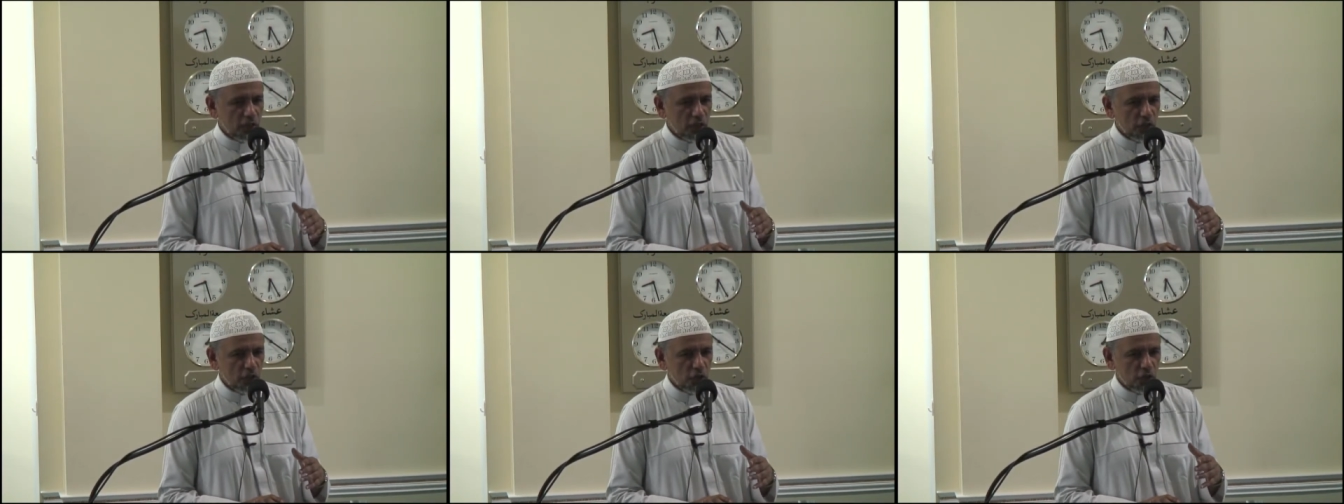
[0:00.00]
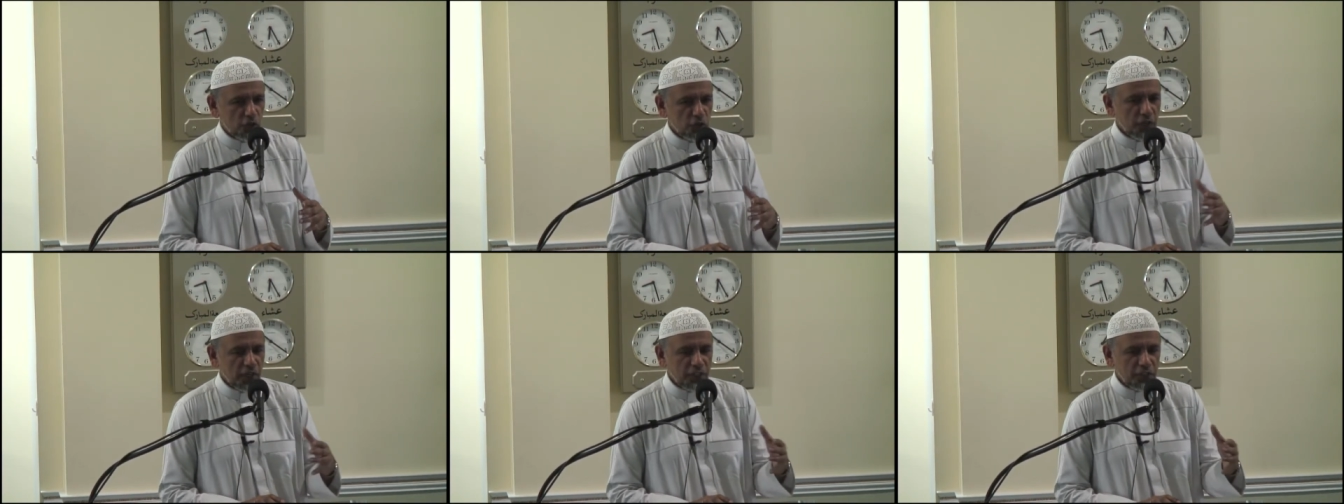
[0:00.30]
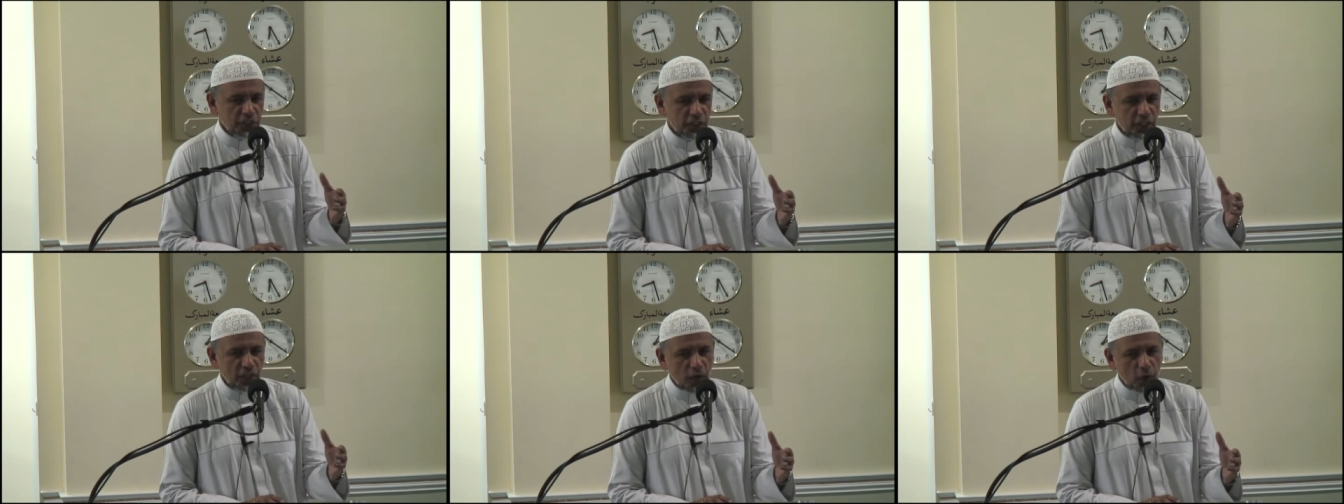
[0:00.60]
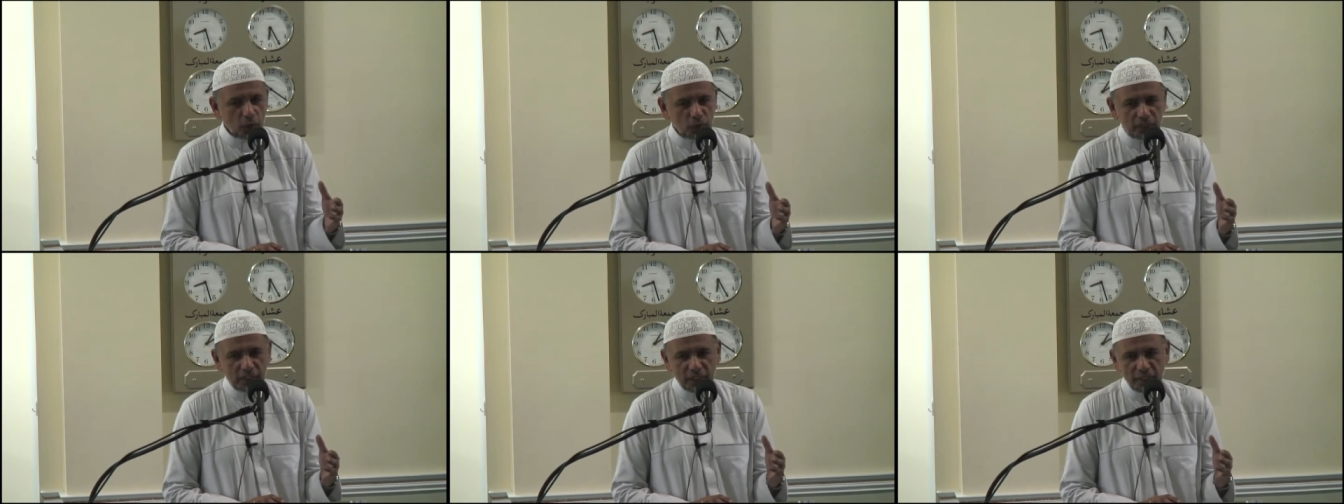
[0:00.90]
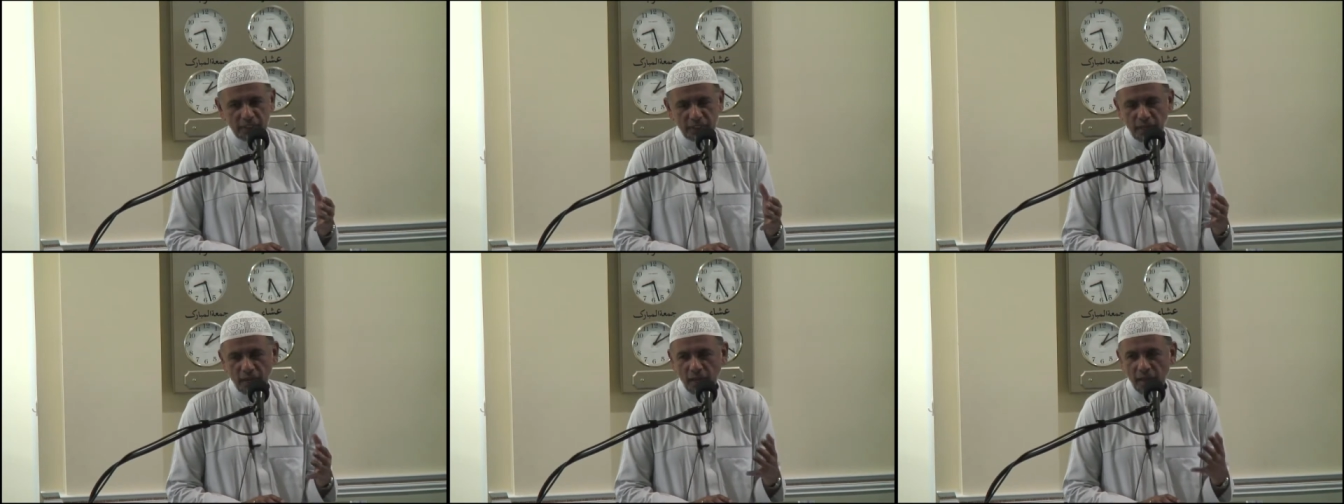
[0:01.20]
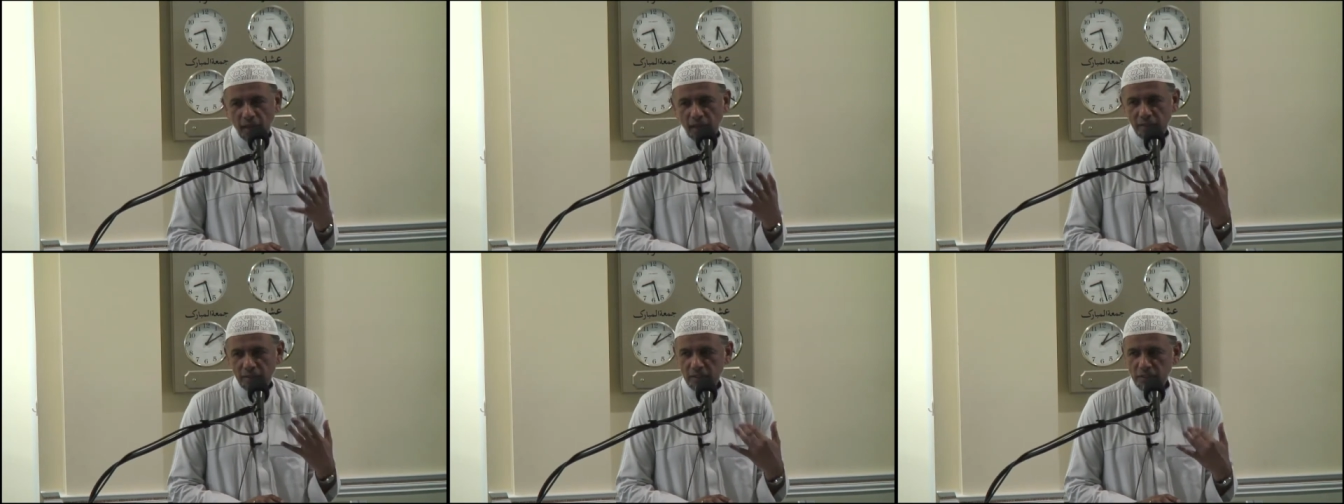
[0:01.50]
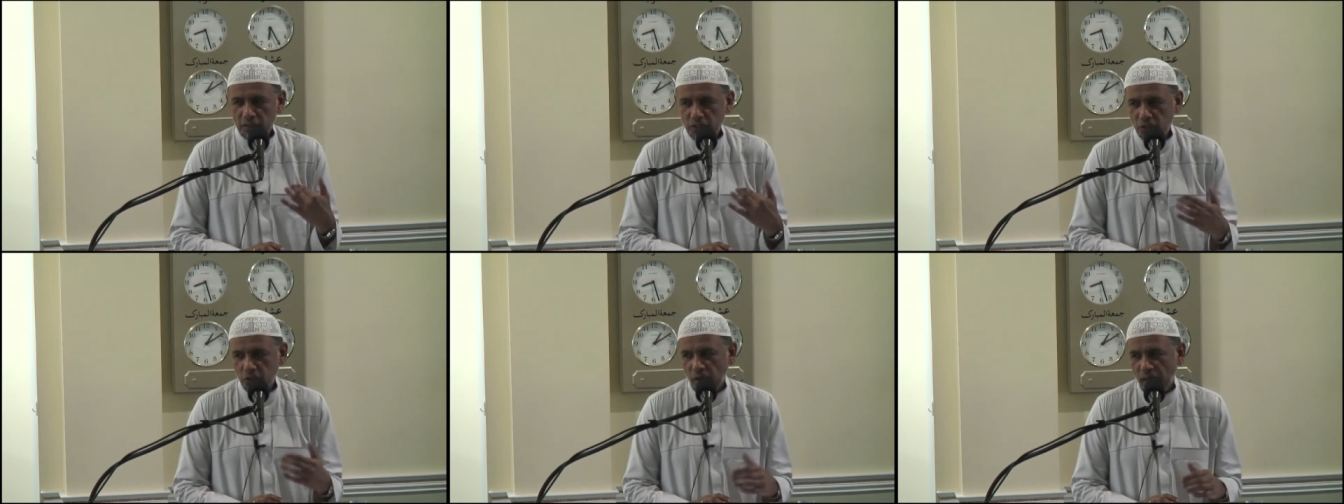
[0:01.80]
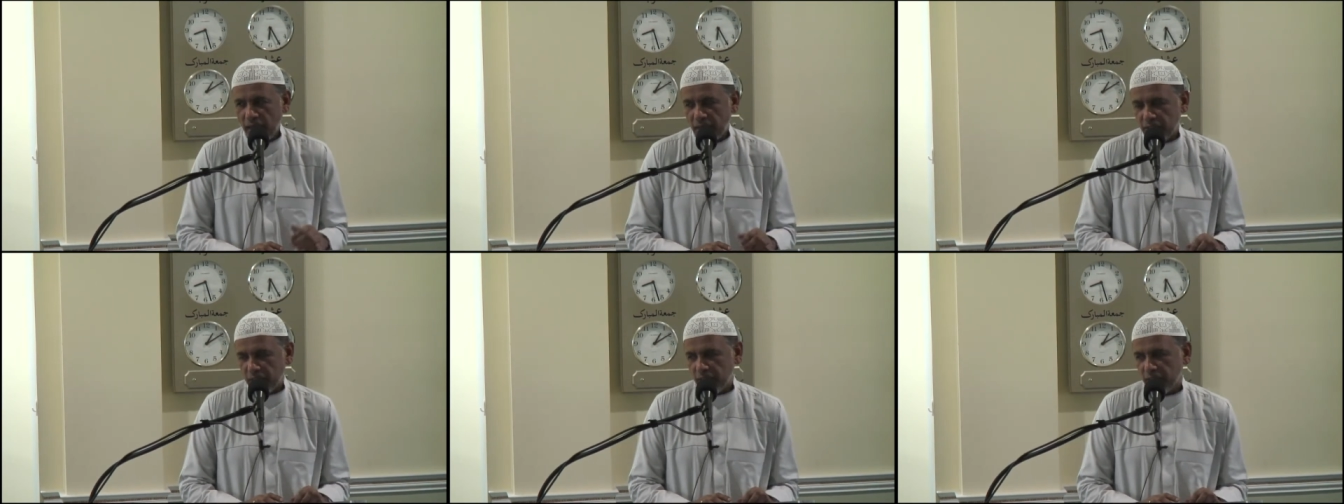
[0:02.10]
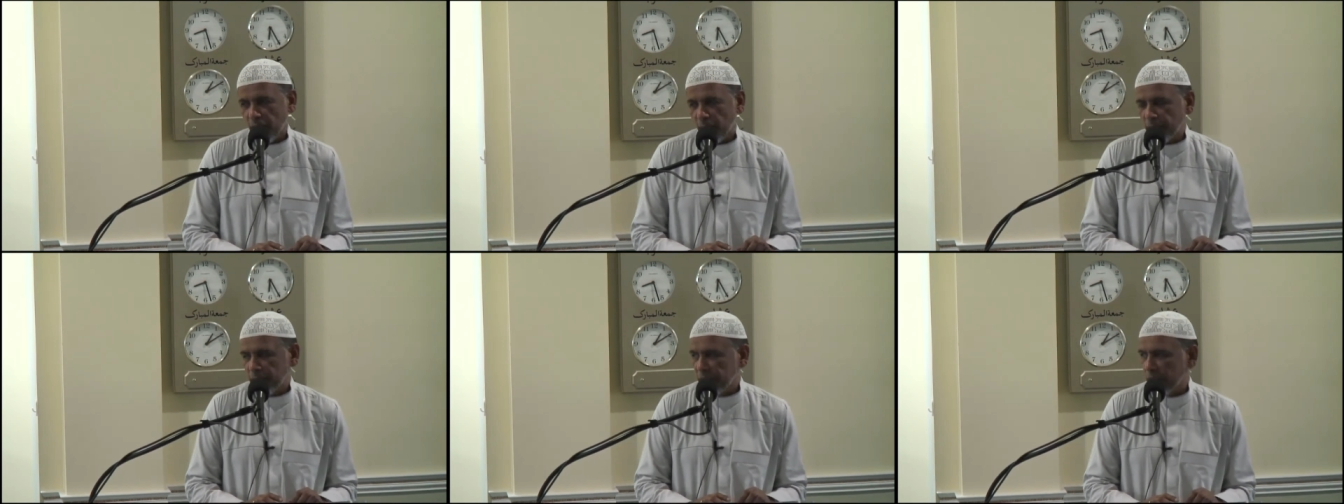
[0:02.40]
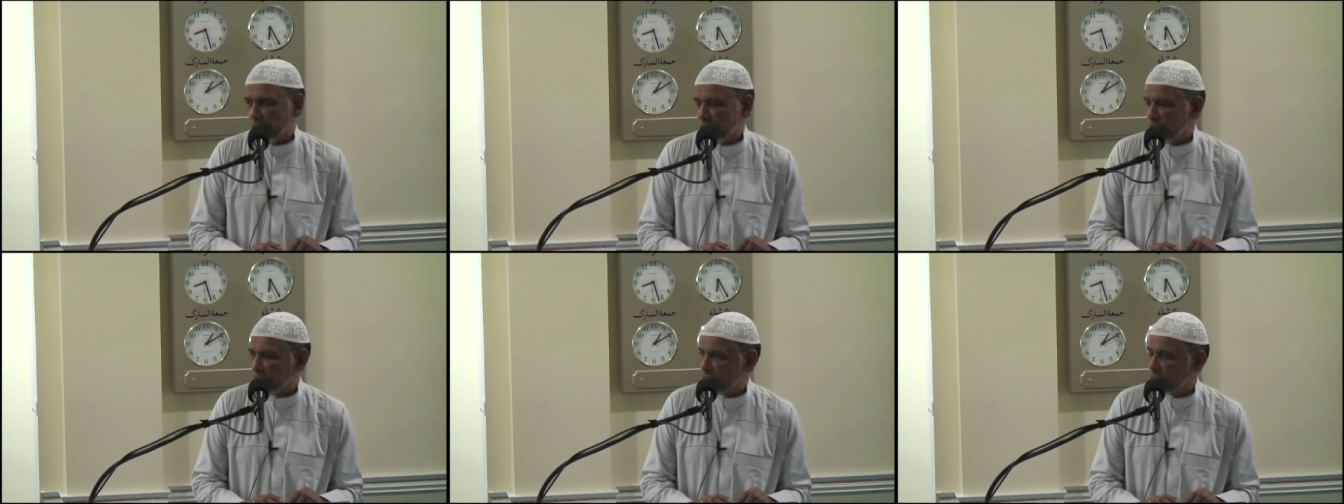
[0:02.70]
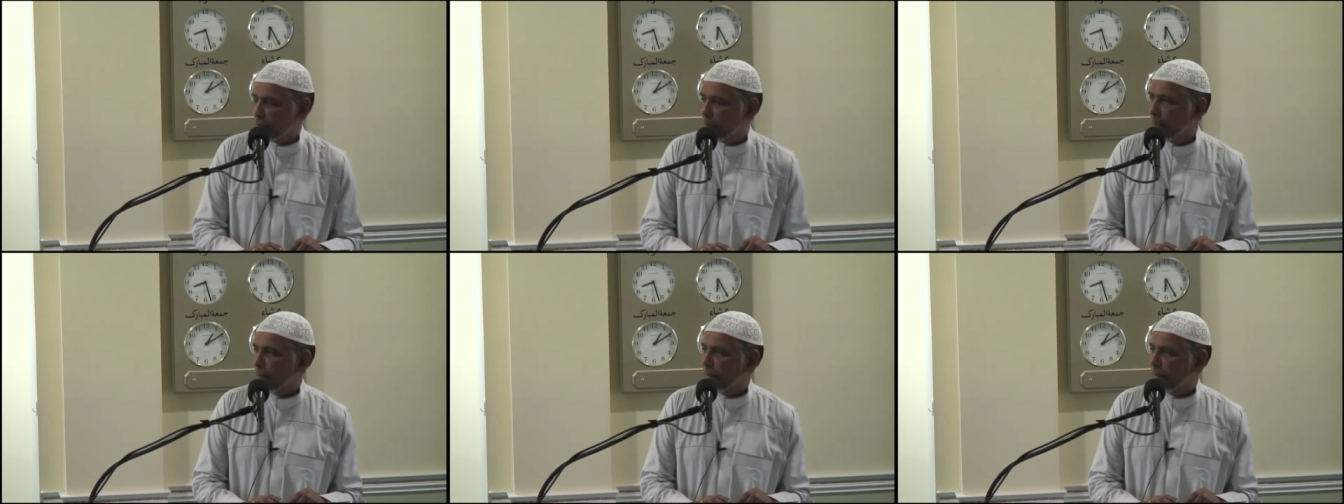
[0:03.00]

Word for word: stretching out His hands to accept us.